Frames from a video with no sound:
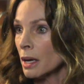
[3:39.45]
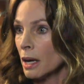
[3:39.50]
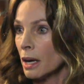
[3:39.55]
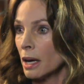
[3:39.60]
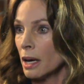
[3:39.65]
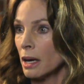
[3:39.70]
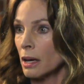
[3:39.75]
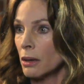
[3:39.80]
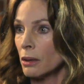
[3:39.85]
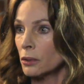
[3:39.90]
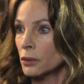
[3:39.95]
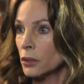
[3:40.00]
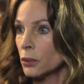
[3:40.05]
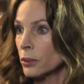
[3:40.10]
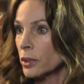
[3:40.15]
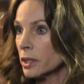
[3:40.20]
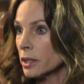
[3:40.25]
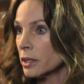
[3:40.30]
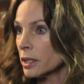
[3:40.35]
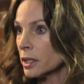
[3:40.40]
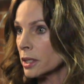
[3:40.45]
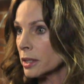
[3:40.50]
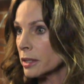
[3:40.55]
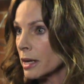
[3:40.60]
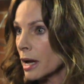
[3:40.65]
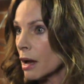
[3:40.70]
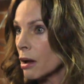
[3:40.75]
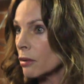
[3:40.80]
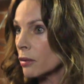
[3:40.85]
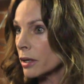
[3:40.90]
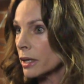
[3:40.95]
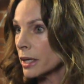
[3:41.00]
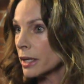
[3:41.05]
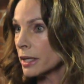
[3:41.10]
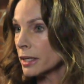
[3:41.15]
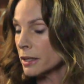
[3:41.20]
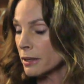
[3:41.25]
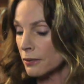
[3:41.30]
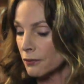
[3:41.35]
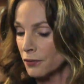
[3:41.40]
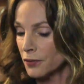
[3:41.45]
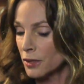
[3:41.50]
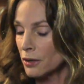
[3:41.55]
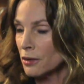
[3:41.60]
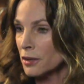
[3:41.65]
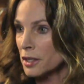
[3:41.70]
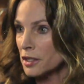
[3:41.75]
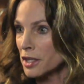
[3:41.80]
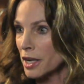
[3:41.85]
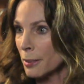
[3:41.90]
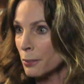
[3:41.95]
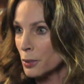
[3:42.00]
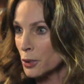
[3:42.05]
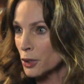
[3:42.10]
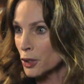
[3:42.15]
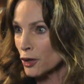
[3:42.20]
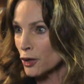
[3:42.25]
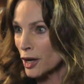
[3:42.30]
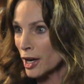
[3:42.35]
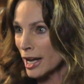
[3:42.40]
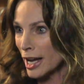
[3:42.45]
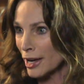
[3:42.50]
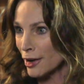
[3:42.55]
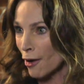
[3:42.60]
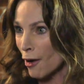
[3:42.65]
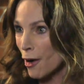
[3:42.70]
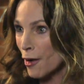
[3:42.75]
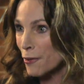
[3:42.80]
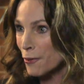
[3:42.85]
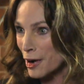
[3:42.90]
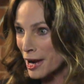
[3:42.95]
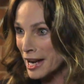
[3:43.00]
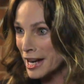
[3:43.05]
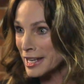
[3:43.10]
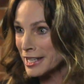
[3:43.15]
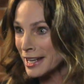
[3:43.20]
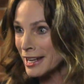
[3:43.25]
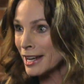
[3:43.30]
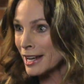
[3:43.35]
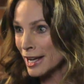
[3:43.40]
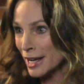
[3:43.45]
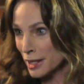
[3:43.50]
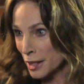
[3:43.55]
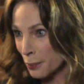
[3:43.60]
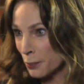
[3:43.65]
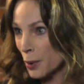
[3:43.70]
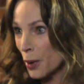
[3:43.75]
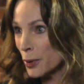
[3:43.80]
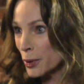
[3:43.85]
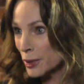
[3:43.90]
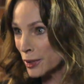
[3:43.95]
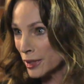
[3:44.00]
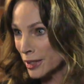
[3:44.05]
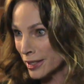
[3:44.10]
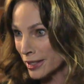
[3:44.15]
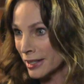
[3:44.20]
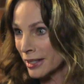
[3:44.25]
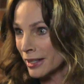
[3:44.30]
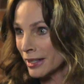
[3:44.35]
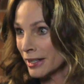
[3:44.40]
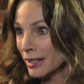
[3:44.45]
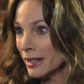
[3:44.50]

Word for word: how joysticks now can feel the temperature and heart rate and the pulse.